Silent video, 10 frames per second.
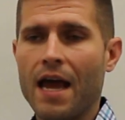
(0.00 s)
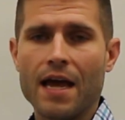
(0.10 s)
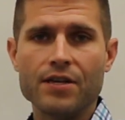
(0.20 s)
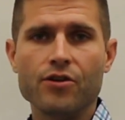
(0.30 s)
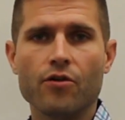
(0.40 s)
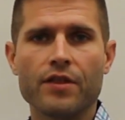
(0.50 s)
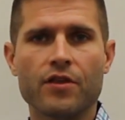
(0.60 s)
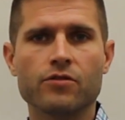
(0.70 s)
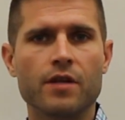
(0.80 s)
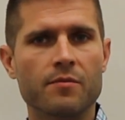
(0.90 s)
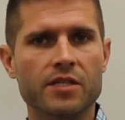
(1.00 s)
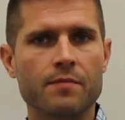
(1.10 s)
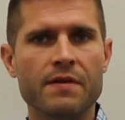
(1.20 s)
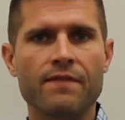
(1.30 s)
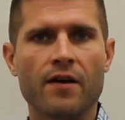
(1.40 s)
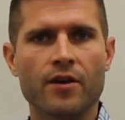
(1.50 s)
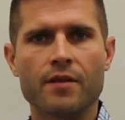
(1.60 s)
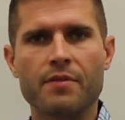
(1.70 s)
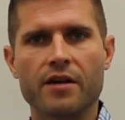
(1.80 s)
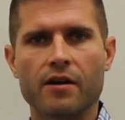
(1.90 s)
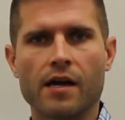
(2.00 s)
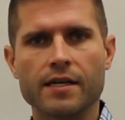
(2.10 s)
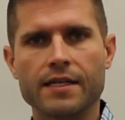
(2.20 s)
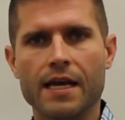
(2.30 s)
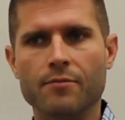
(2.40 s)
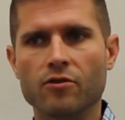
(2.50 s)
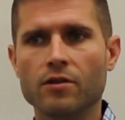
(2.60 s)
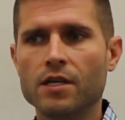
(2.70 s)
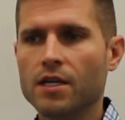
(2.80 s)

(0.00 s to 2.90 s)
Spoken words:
and you know that those numbers can be found on the periodic table.